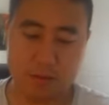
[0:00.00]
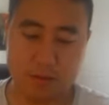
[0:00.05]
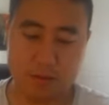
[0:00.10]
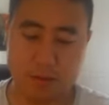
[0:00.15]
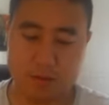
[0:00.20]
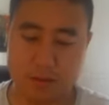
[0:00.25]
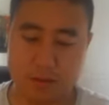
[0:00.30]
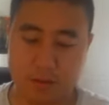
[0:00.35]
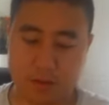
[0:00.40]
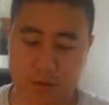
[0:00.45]

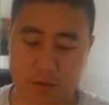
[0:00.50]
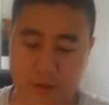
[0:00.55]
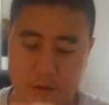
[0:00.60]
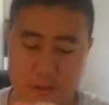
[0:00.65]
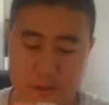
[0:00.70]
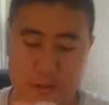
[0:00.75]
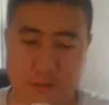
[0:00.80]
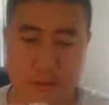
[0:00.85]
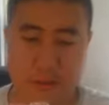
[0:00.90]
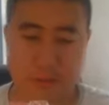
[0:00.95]

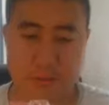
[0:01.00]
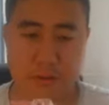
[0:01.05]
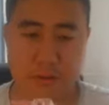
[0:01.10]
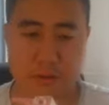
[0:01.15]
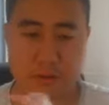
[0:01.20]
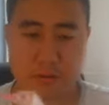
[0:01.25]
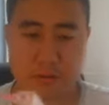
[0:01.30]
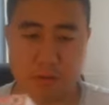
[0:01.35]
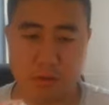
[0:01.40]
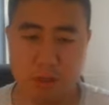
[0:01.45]
Sadly in the
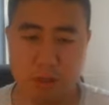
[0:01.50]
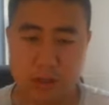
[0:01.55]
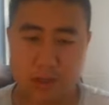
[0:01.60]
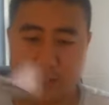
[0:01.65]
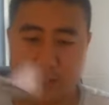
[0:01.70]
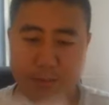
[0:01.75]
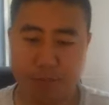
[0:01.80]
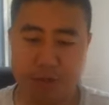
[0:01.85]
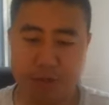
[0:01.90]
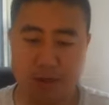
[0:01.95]
news though,
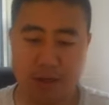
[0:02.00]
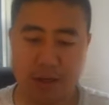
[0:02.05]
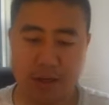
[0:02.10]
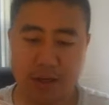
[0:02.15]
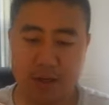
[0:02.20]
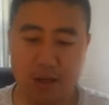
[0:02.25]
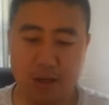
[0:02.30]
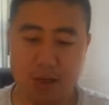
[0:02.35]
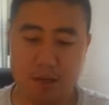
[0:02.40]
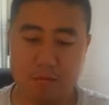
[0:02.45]

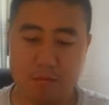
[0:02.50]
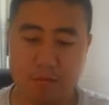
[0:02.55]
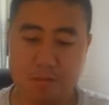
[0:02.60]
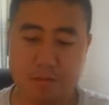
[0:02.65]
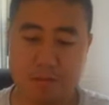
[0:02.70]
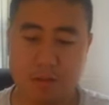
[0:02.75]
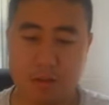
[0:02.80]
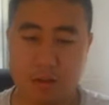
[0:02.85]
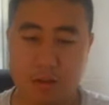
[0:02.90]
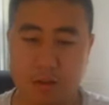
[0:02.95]
basically I think
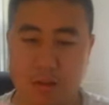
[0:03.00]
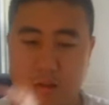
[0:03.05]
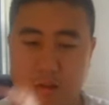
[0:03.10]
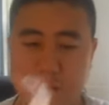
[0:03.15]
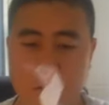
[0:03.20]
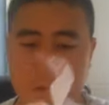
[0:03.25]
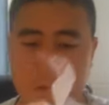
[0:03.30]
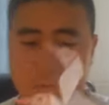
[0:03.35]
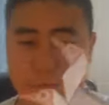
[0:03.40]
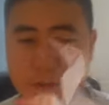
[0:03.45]
it was
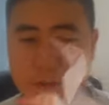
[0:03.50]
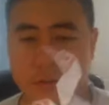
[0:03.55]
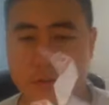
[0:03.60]
like,